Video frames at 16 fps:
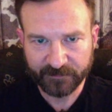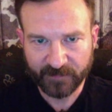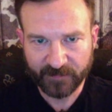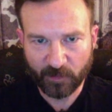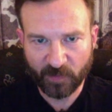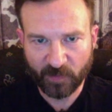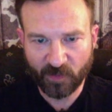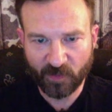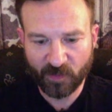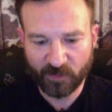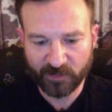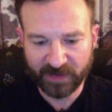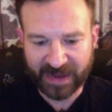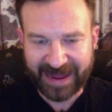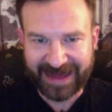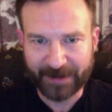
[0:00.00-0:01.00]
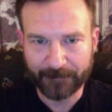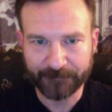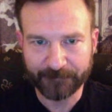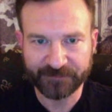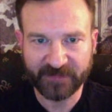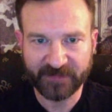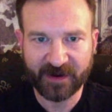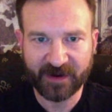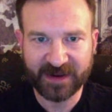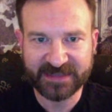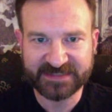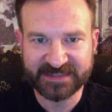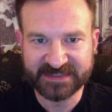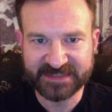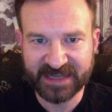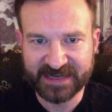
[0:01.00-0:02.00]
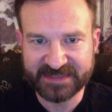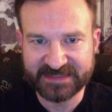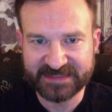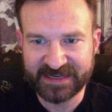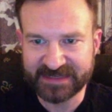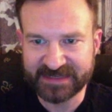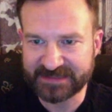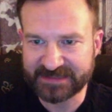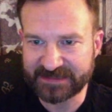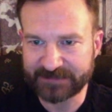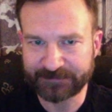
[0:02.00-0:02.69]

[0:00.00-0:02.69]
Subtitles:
Boom, got him. All right, 6 out of 6.